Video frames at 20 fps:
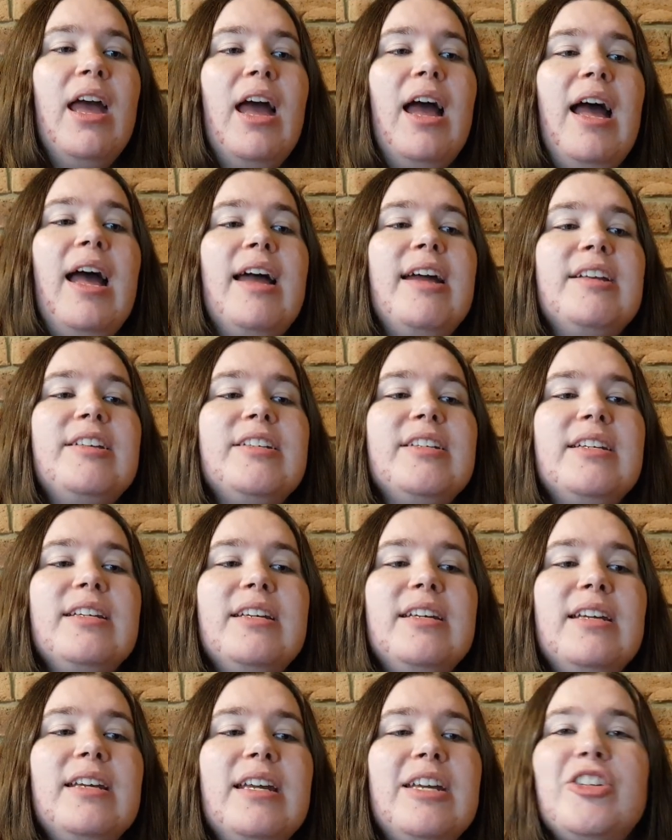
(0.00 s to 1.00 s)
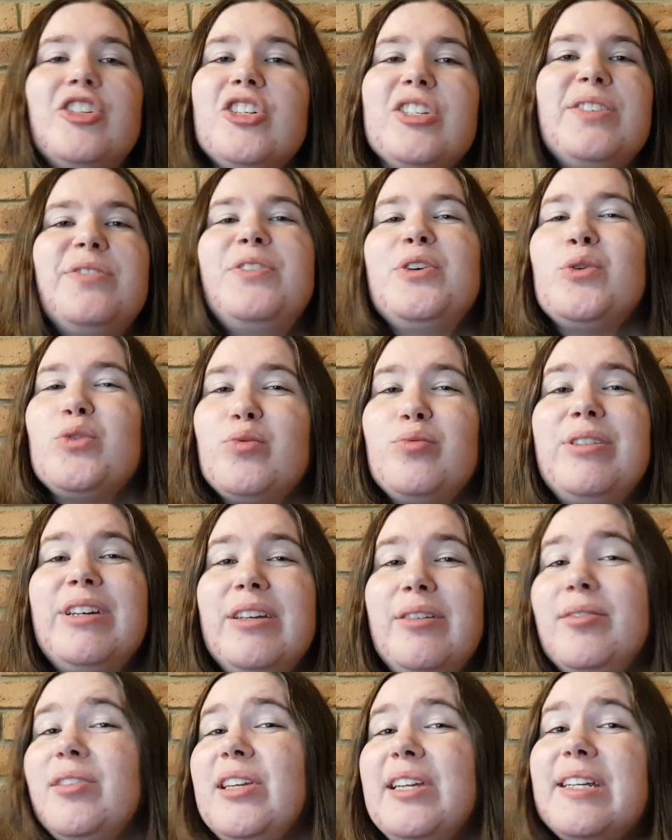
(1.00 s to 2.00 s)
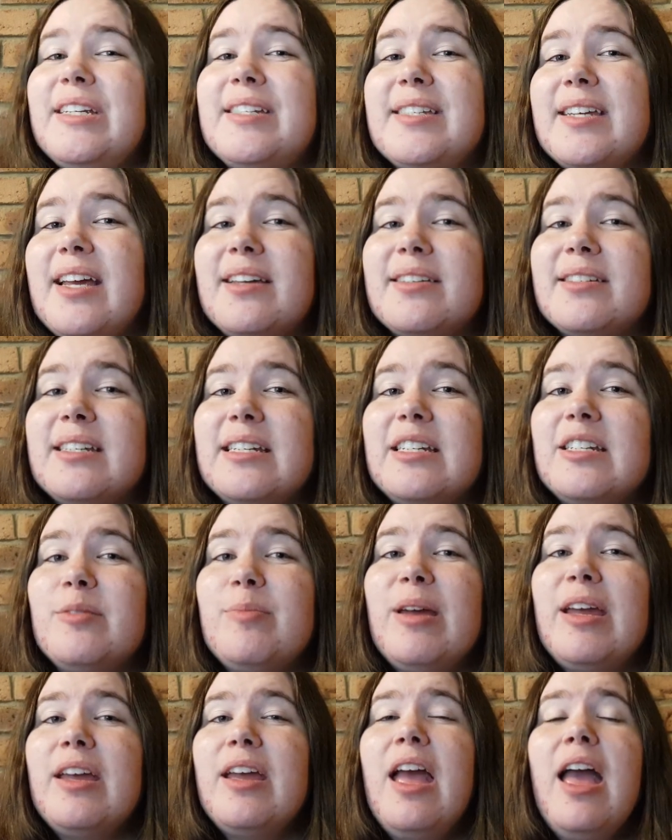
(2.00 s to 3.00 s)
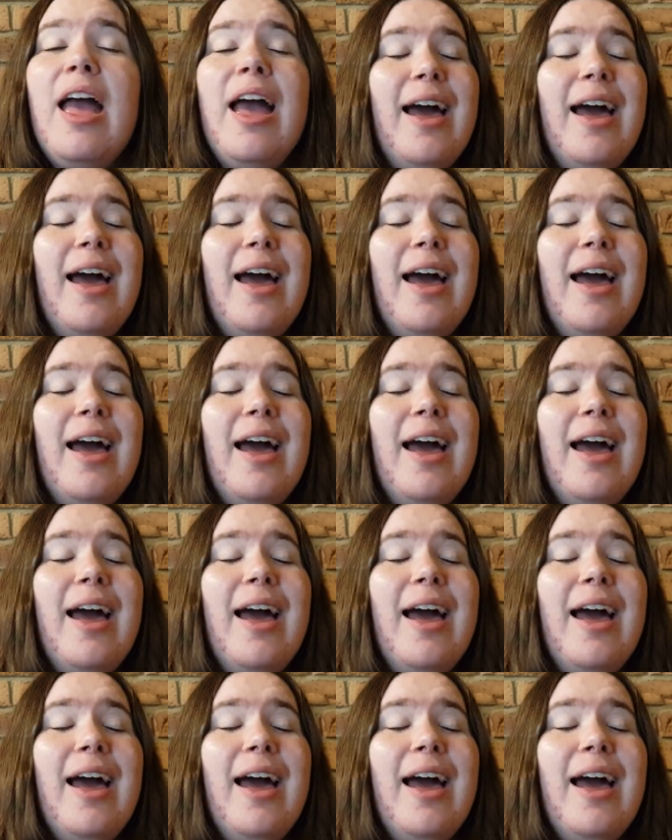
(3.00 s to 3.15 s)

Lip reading: and it just feels really, really disgusting to me.